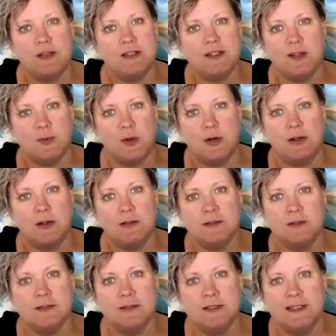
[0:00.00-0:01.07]
into the
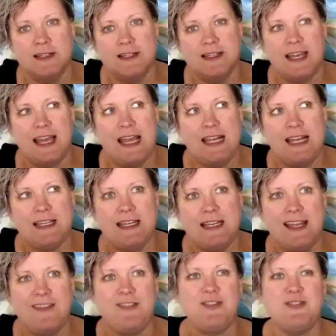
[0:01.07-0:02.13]
world. And
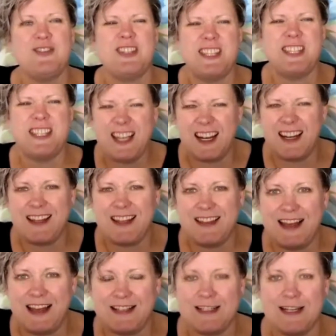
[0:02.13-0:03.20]
if you study
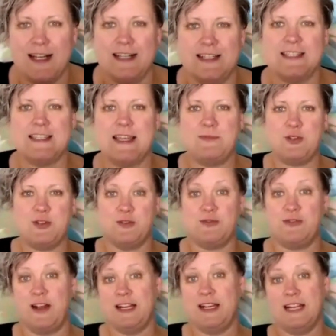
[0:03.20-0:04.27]
that concept, you'll
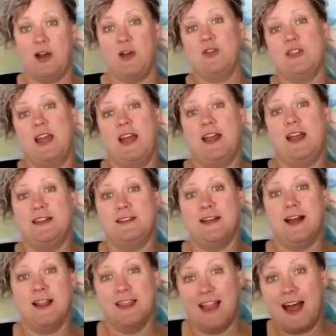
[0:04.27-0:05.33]
find out that
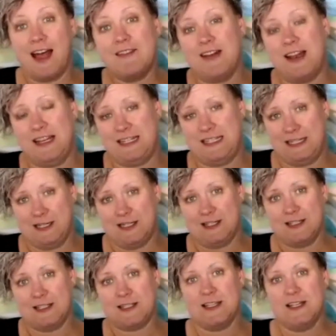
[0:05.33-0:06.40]
a lot of
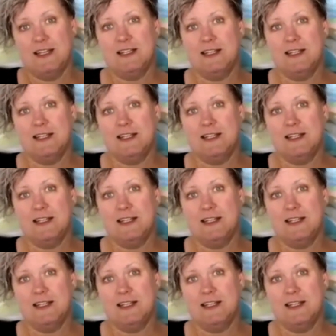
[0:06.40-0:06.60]
ideas